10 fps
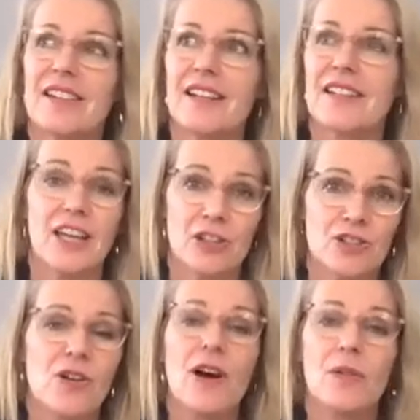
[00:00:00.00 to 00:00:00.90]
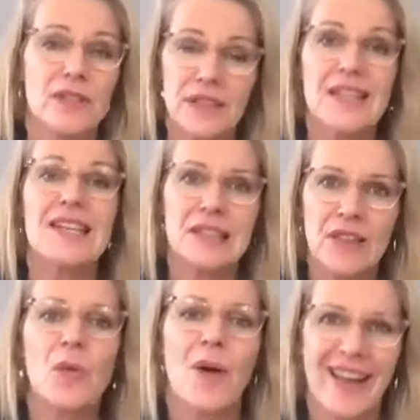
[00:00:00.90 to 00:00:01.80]
can control. This is
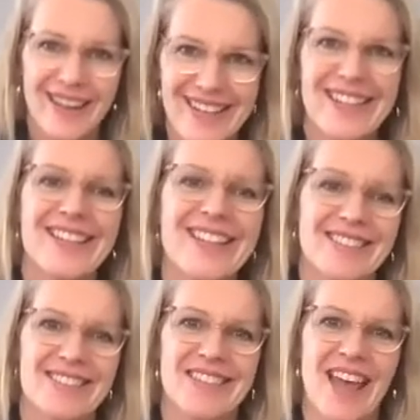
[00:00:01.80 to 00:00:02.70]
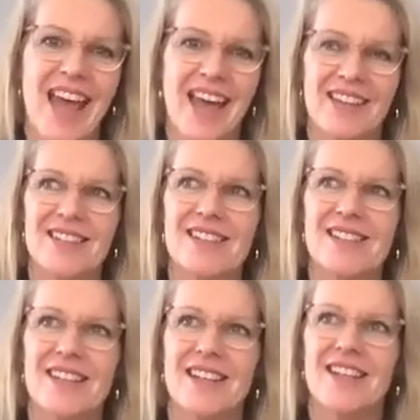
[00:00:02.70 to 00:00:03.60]
the way it is.
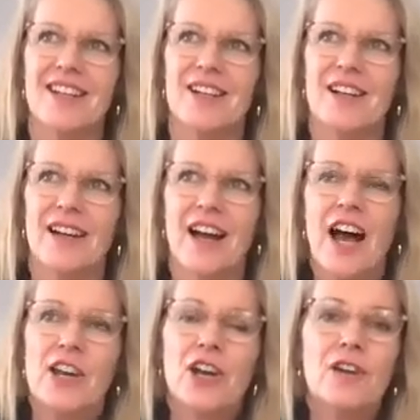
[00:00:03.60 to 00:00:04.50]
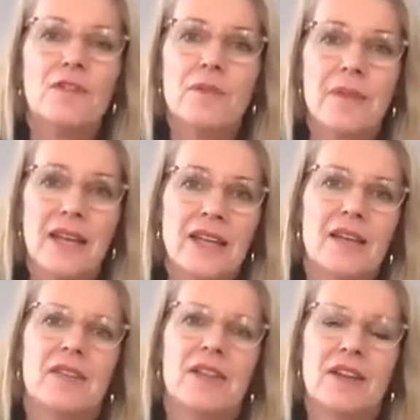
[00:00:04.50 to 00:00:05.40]
And I know for
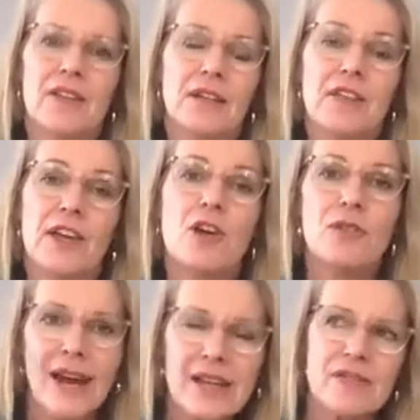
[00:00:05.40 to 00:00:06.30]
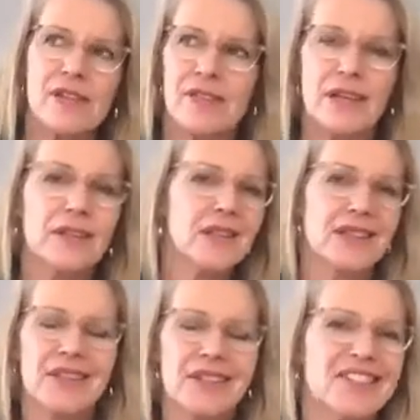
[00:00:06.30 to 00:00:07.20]
many, they're craving that
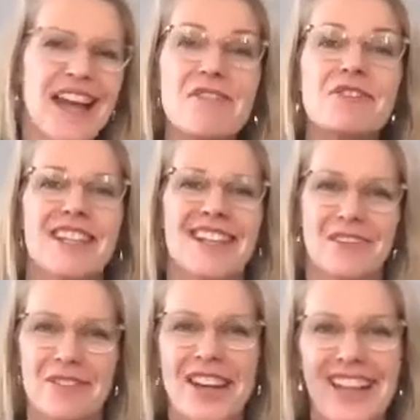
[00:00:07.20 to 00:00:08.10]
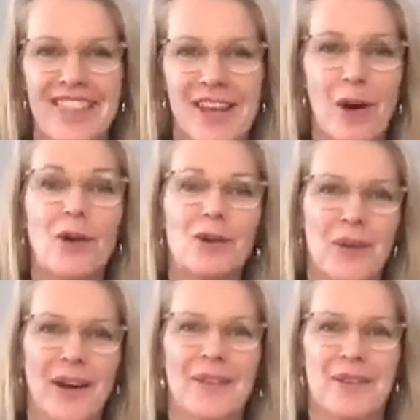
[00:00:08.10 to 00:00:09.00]
safety of the old
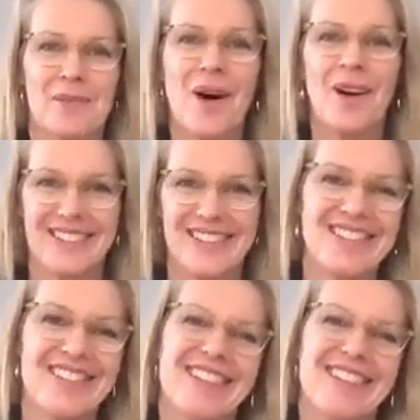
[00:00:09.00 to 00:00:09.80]
world that was,